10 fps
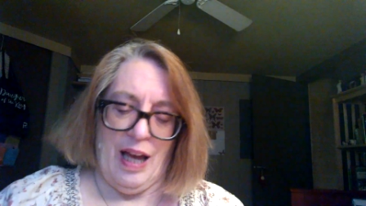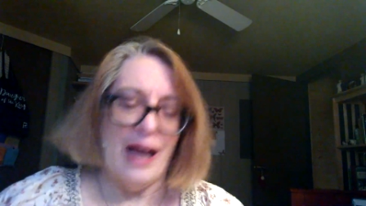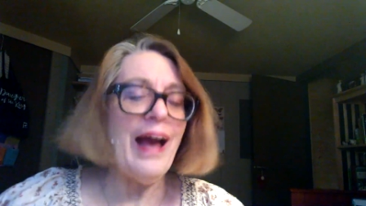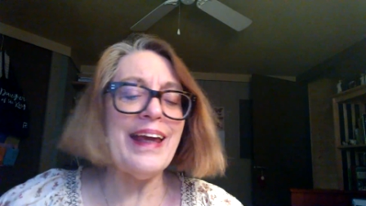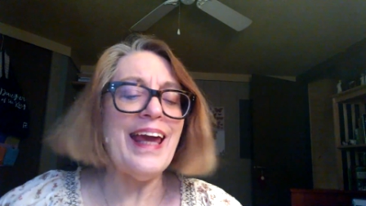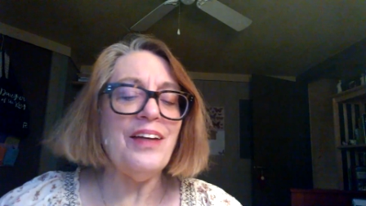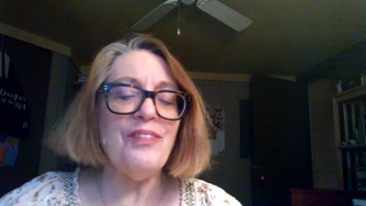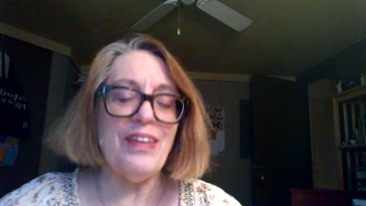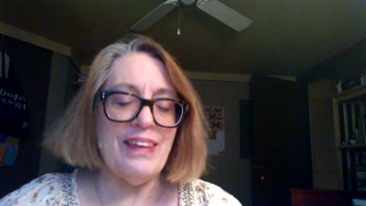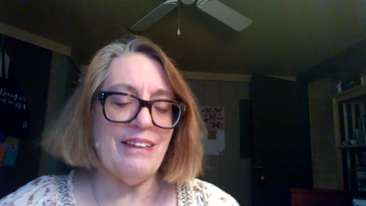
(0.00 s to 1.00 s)
I can't
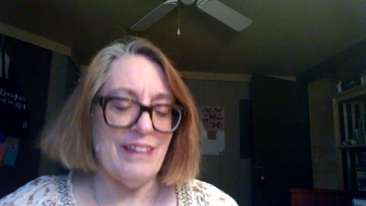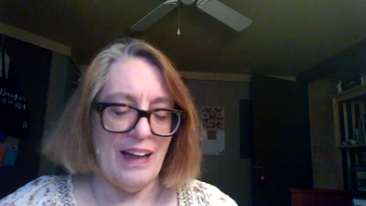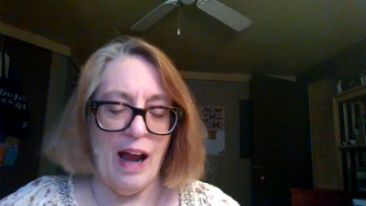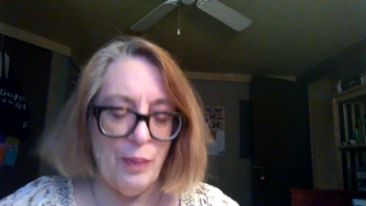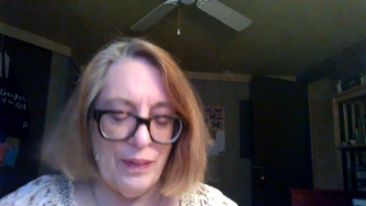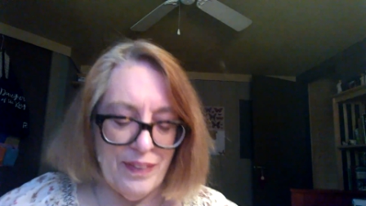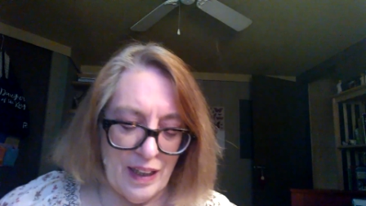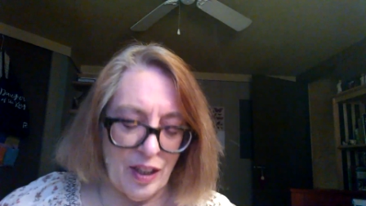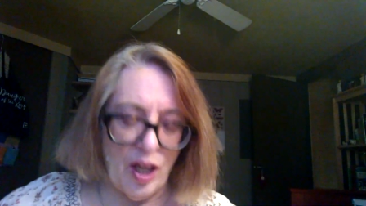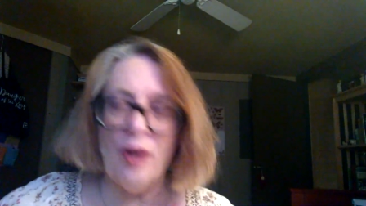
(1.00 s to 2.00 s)
even think that I would
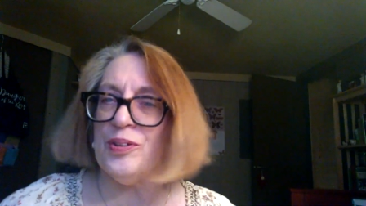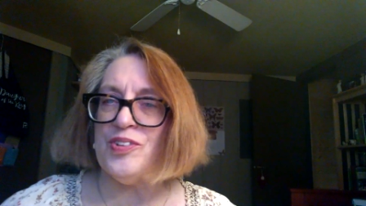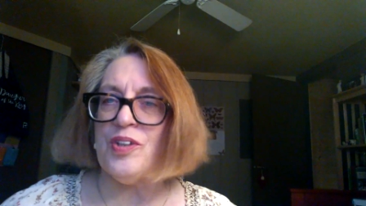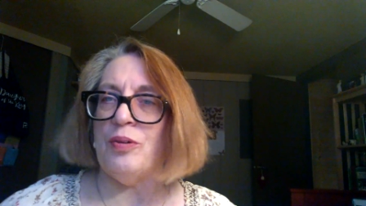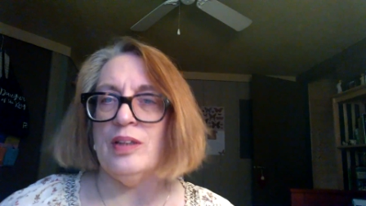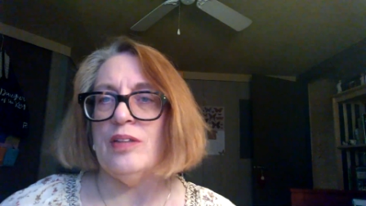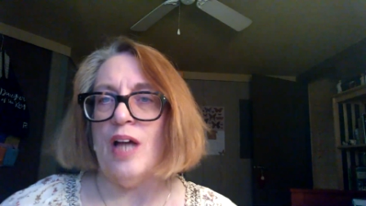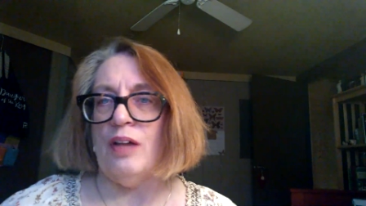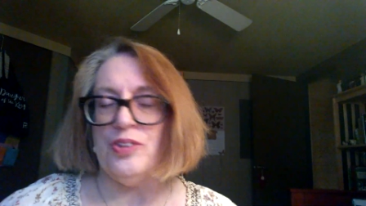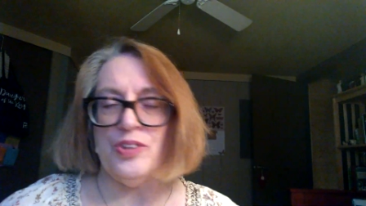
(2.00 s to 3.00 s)
think, oh, it's only a
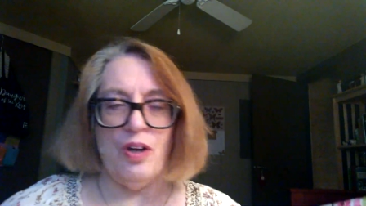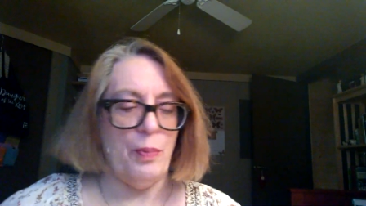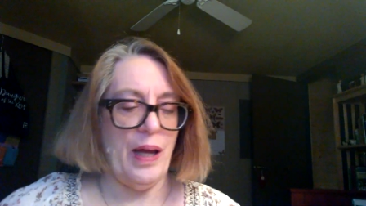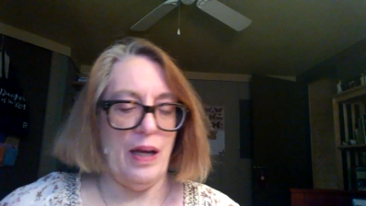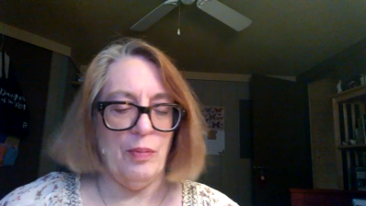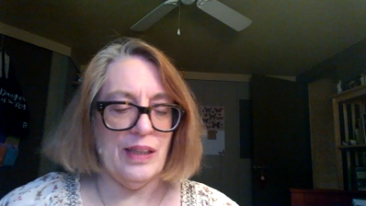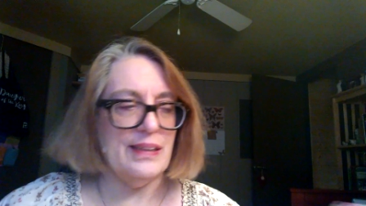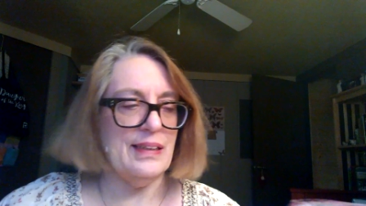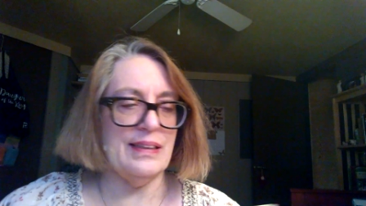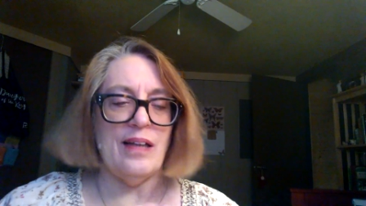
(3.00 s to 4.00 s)
dollar, so I bought it
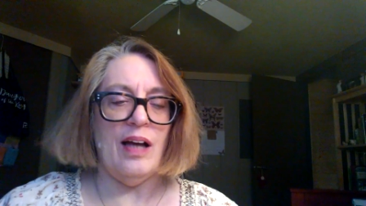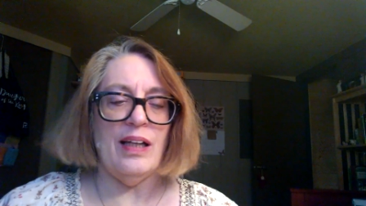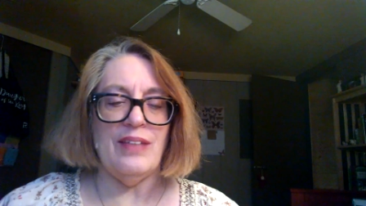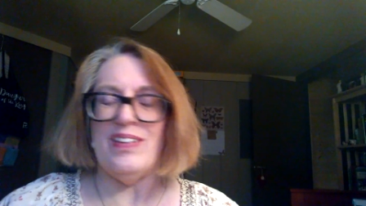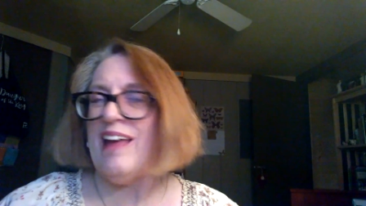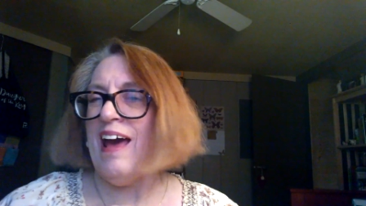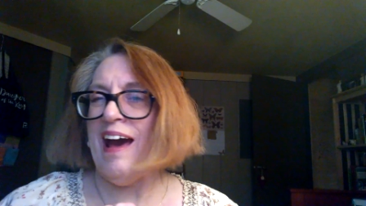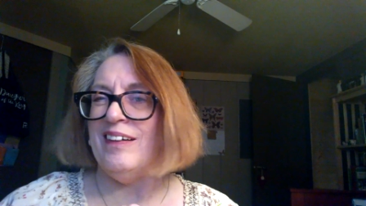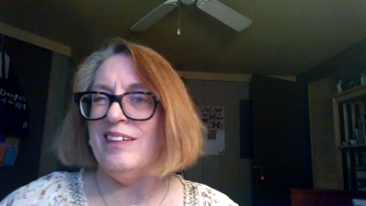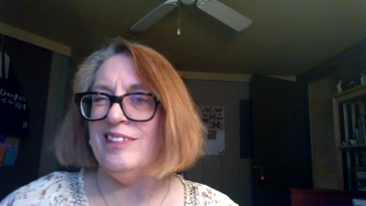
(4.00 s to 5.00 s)
because it's not even
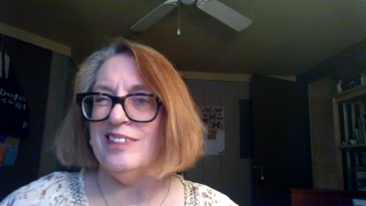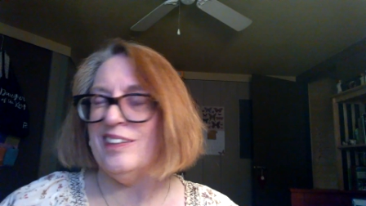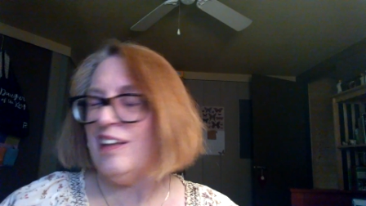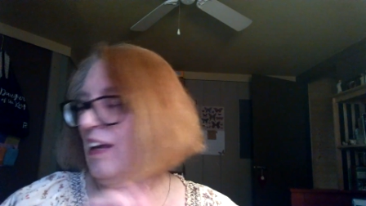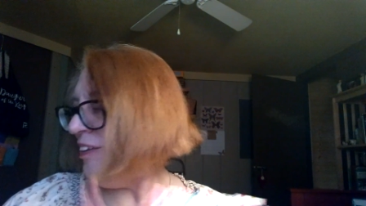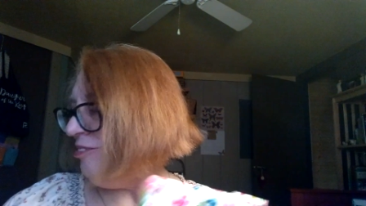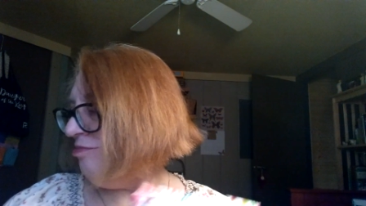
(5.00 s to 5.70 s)
that, like,